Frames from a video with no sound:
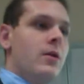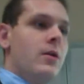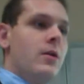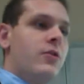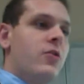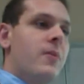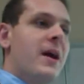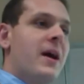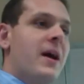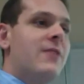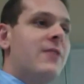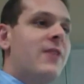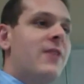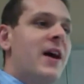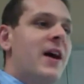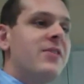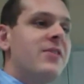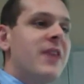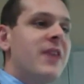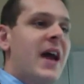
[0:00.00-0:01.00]
So my
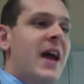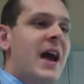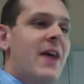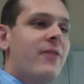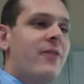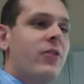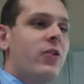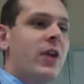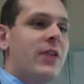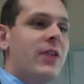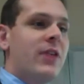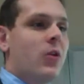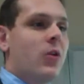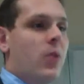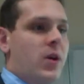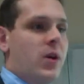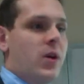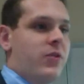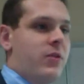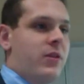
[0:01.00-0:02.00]
advice is after you get the
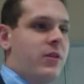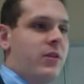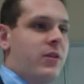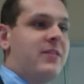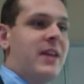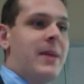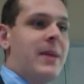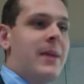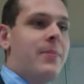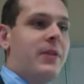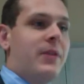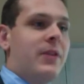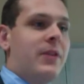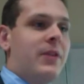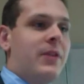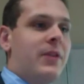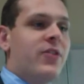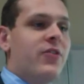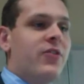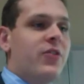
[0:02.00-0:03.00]
question, the example, the
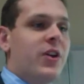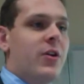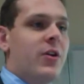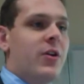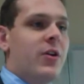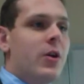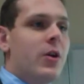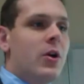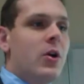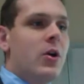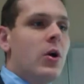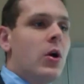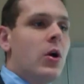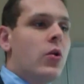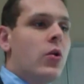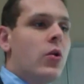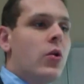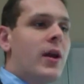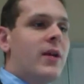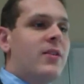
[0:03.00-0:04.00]
instructions are here,
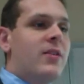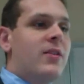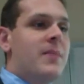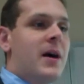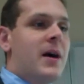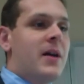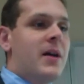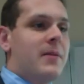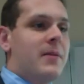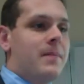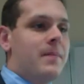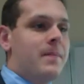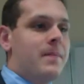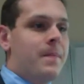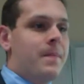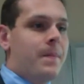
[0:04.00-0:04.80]
go down to the bottom